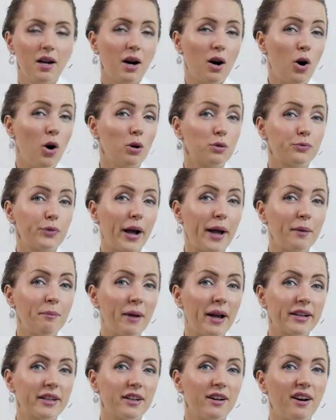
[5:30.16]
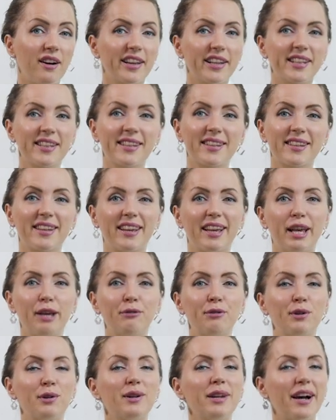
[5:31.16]
Alright Bagaholics,
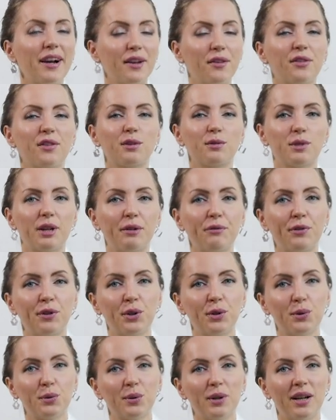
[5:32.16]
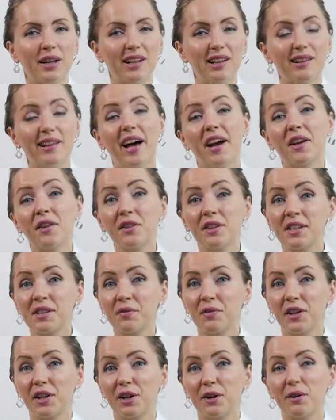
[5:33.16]
if you liked the review, uh, like this
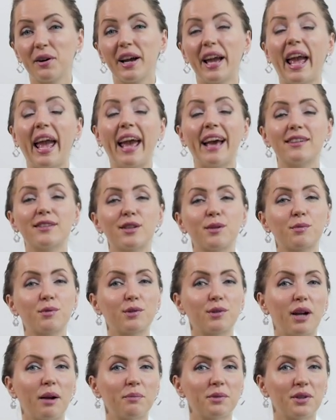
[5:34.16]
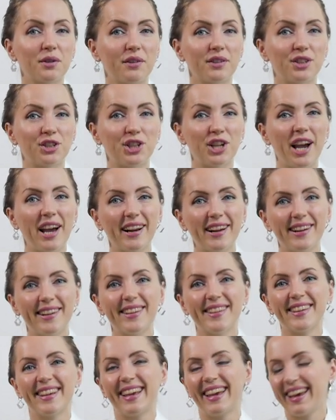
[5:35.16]
video and subscribe to the
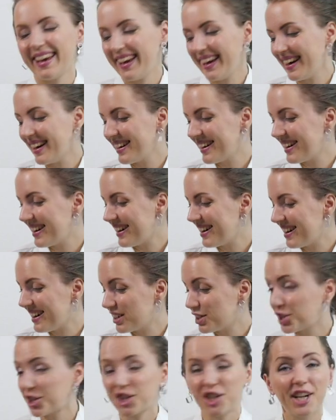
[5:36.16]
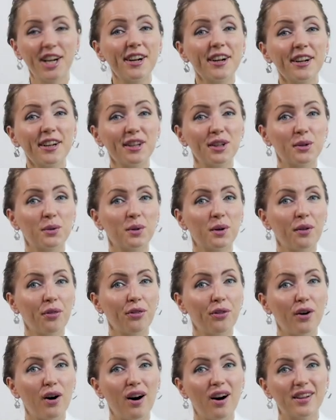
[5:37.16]
channel and uh, share your
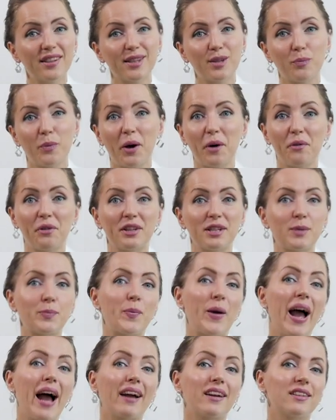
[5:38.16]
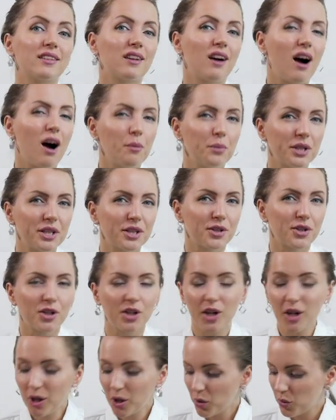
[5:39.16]
thoughts about this bag in comments.
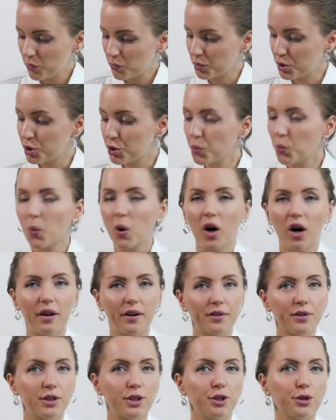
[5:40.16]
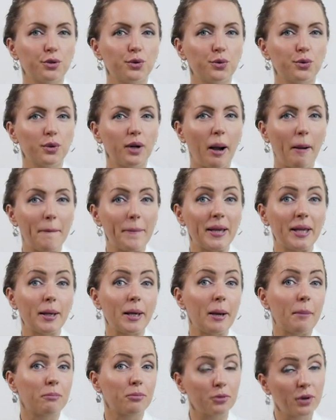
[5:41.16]
Would you want to uh,
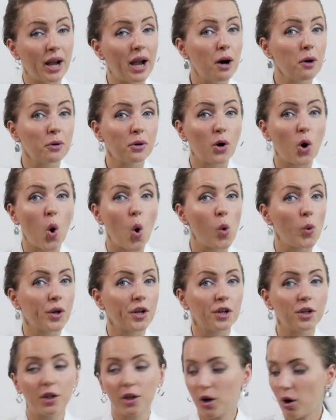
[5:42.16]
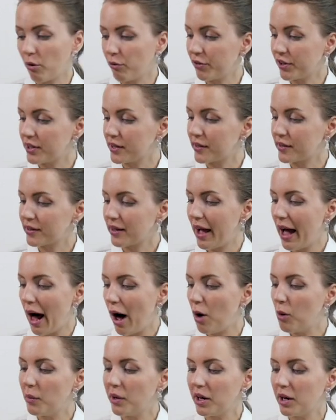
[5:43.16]
be a proud owner of this
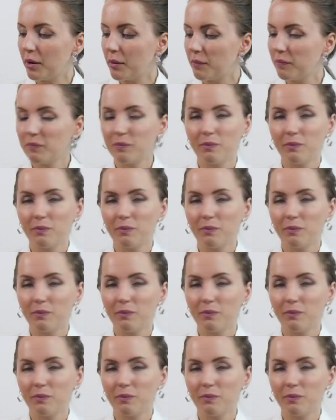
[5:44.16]
Alma